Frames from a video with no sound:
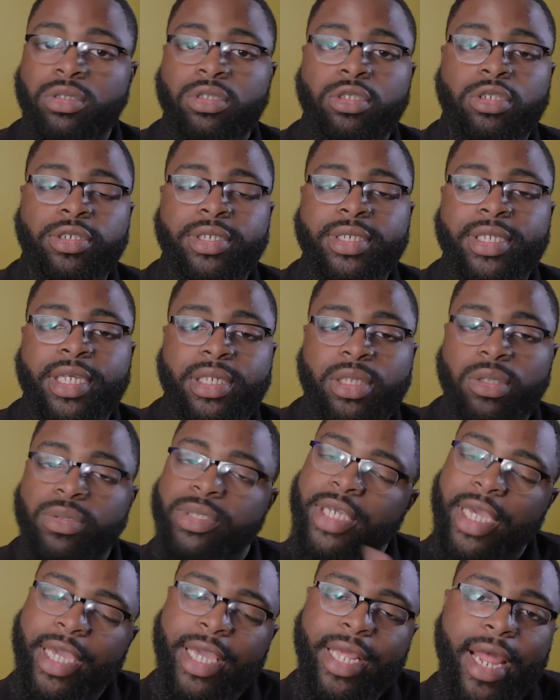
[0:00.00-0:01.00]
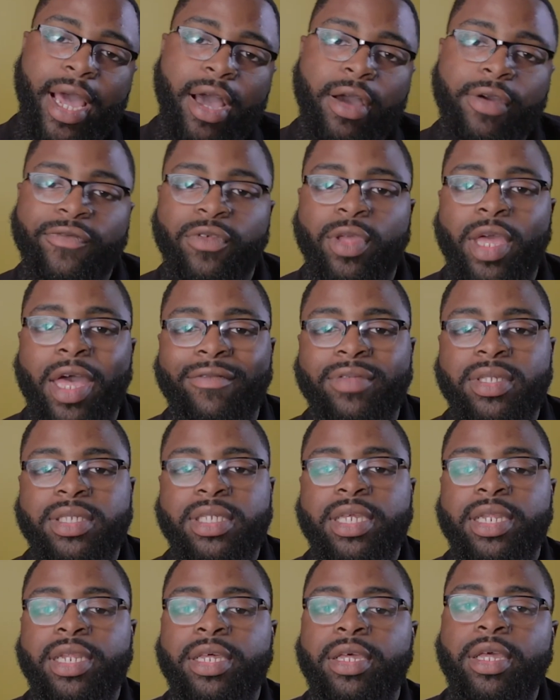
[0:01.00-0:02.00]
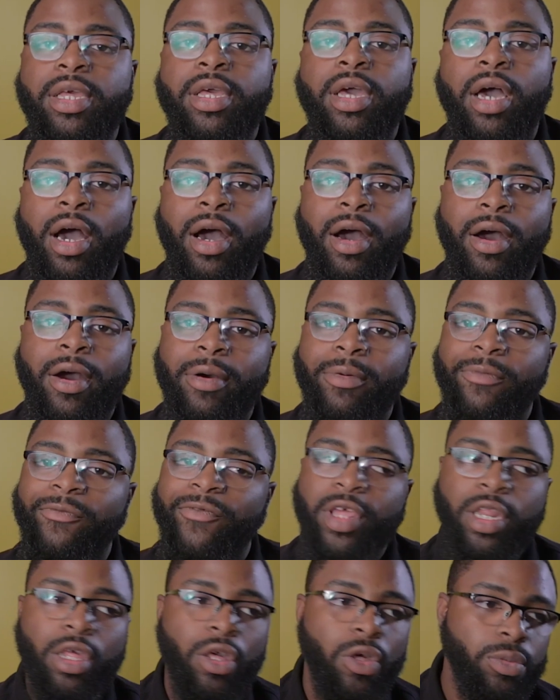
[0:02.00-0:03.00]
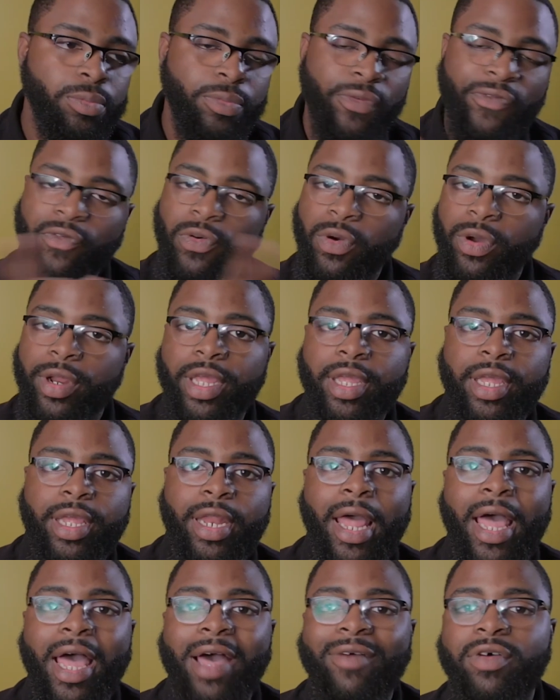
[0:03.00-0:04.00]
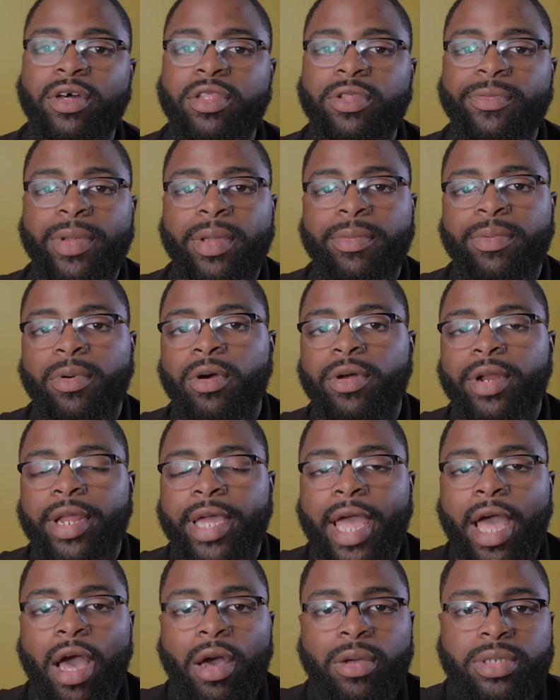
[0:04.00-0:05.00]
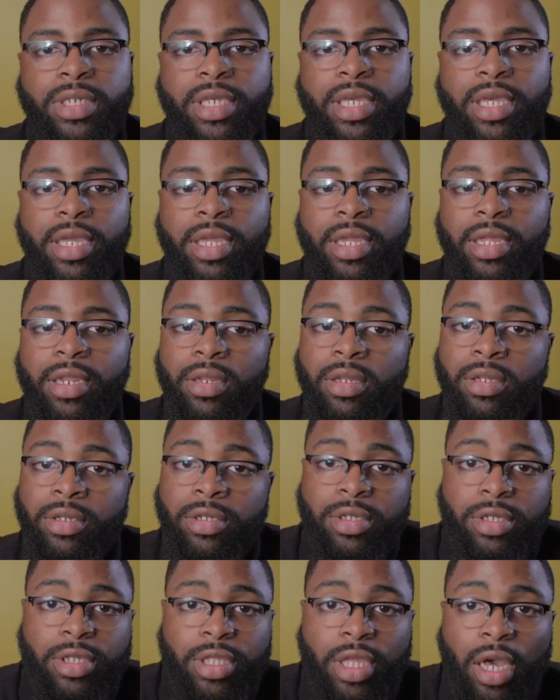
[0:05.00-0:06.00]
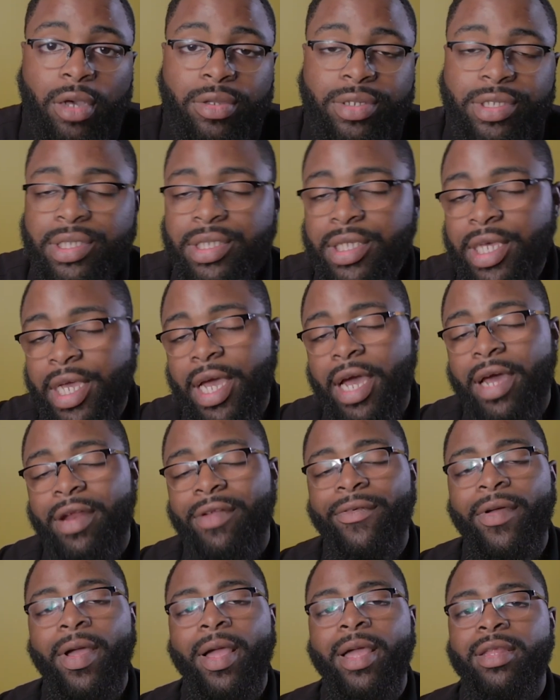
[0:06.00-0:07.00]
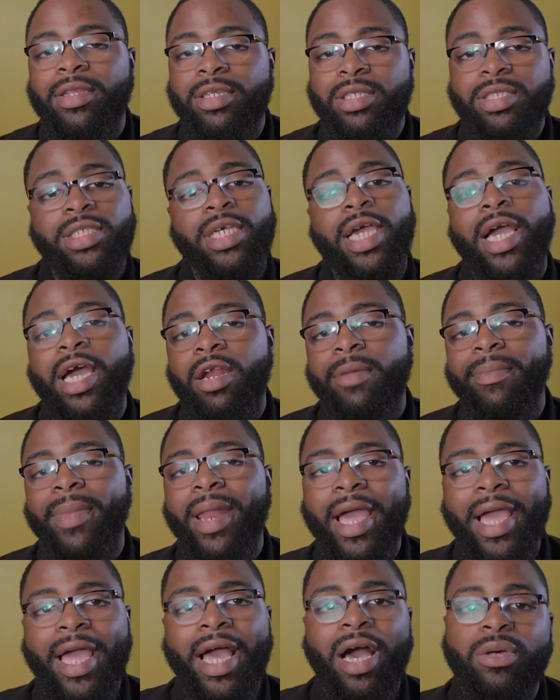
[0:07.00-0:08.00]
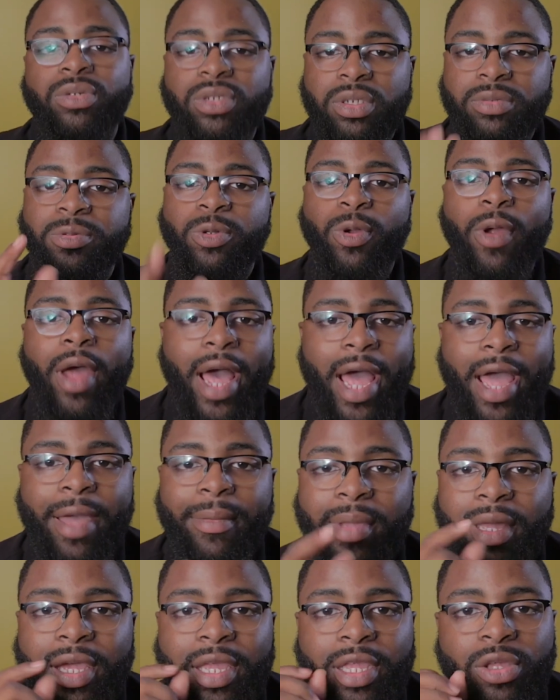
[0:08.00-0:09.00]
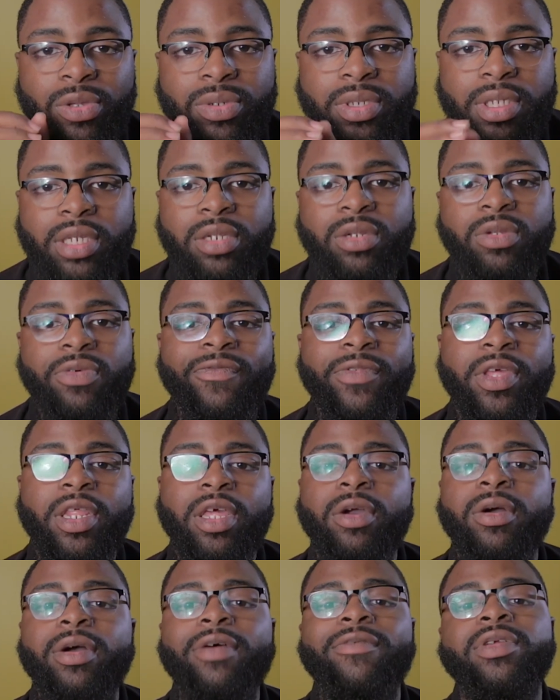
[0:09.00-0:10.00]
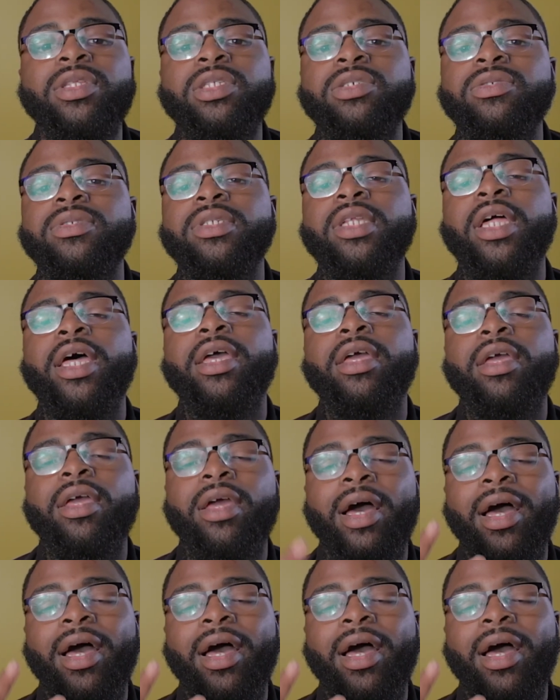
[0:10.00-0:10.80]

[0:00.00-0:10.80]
You know what I'm saying? So check it out if you haven't seen it. Videos before then, I have other people on the couch, and just check out the Black Couch. Subscribe, and you'll see a new video every Tuesday.